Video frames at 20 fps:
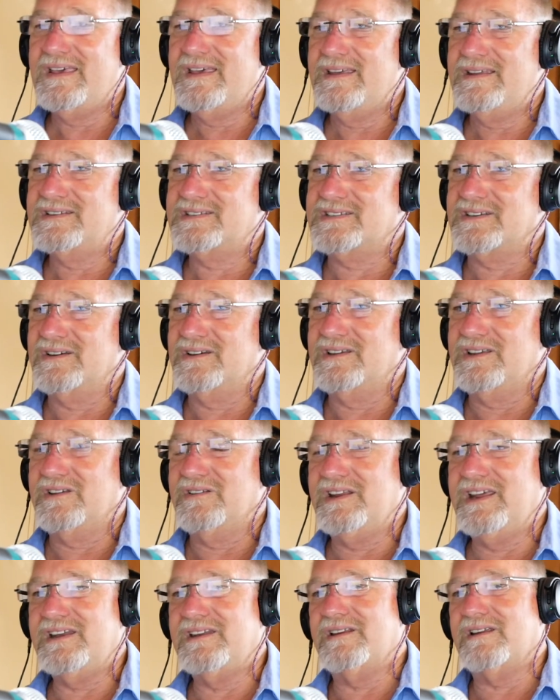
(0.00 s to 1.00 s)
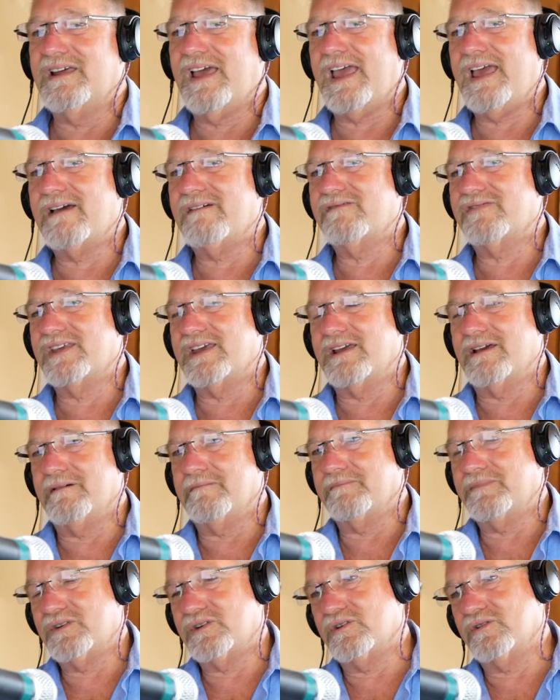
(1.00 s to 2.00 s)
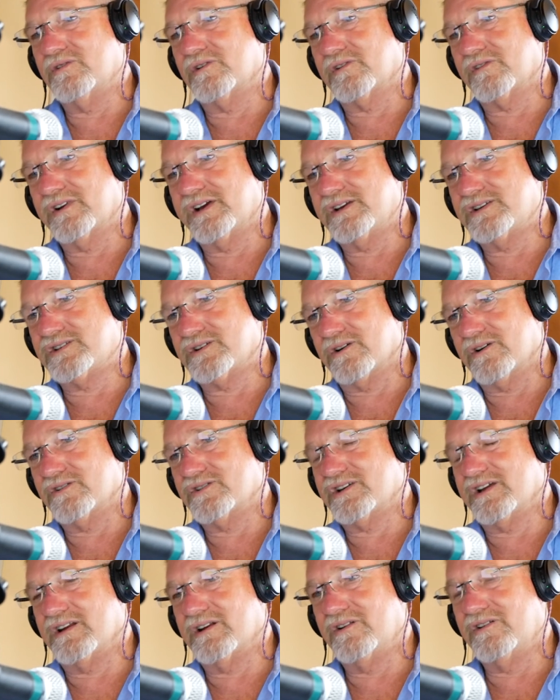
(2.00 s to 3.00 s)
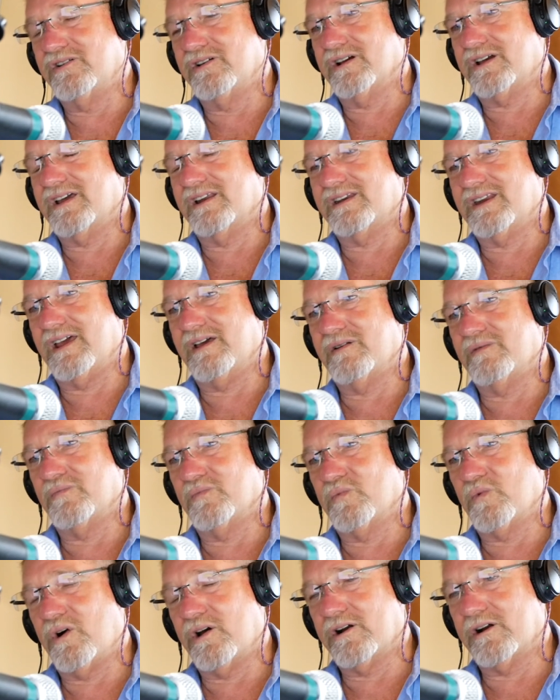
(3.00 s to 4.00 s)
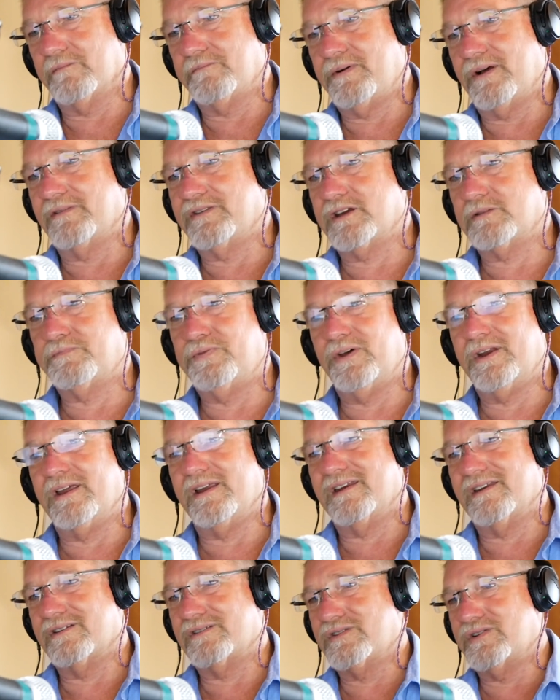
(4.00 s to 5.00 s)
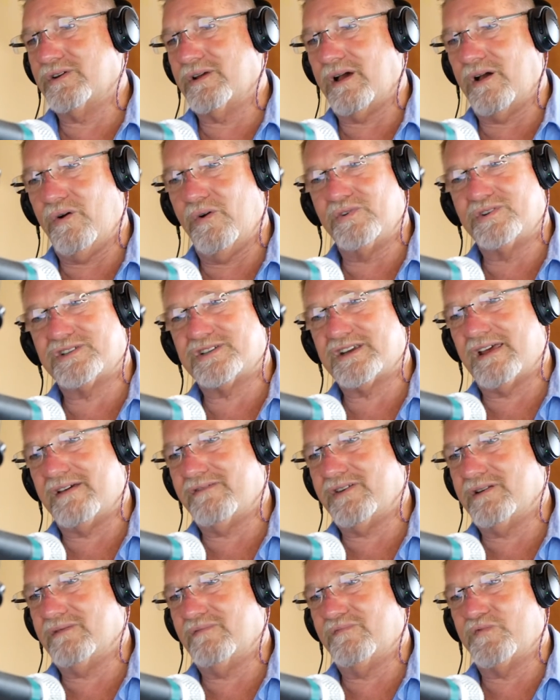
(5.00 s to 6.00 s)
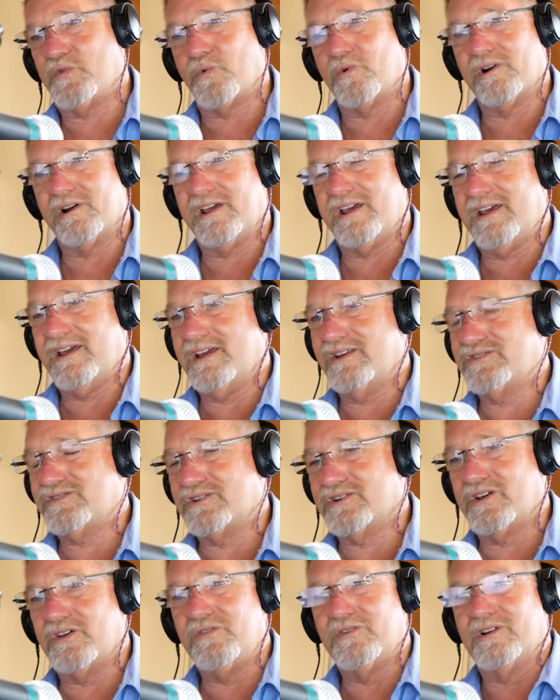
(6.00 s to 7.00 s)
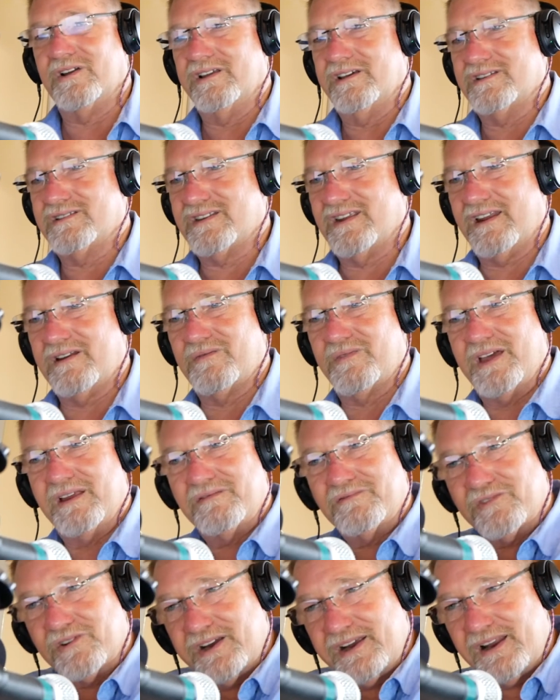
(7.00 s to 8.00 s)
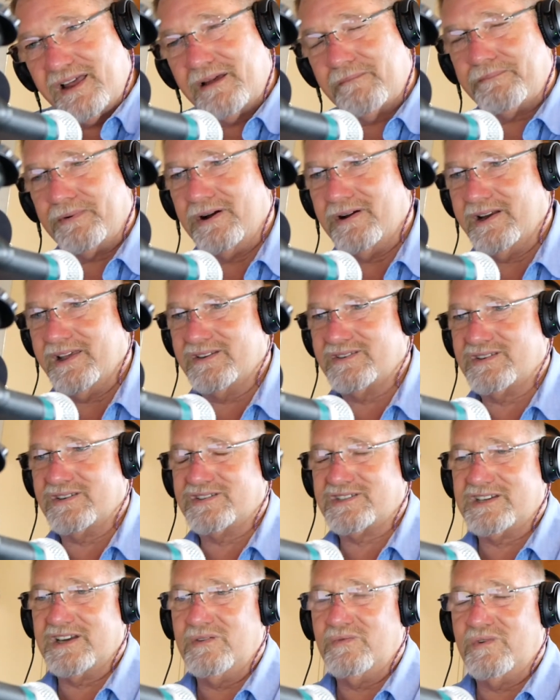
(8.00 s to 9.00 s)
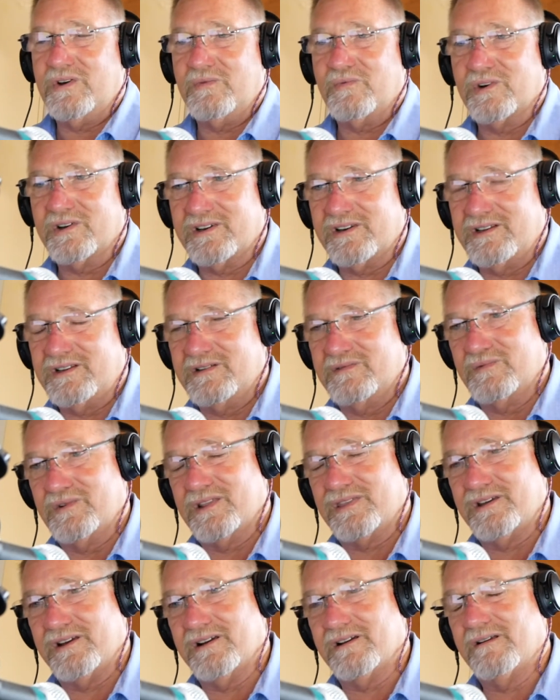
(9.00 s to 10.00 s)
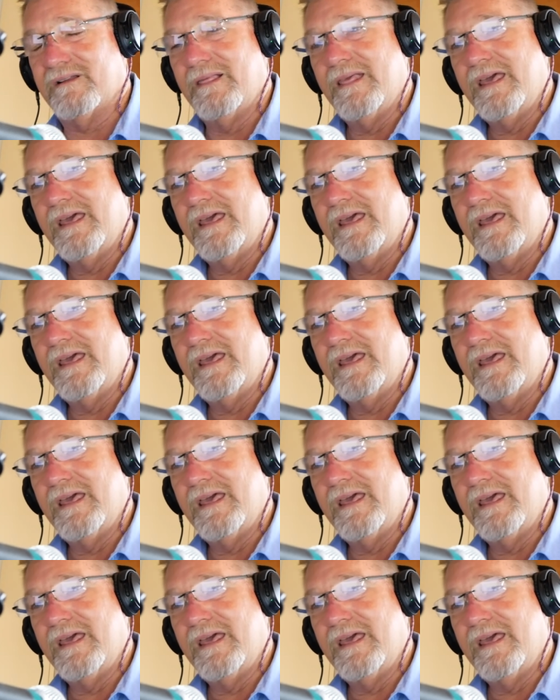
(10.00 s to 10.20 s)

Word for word: so you need to have them do the research and look at that water pump. Just put in 07 Ford Edge, Google it, and read up on it to see what we're dealing with here.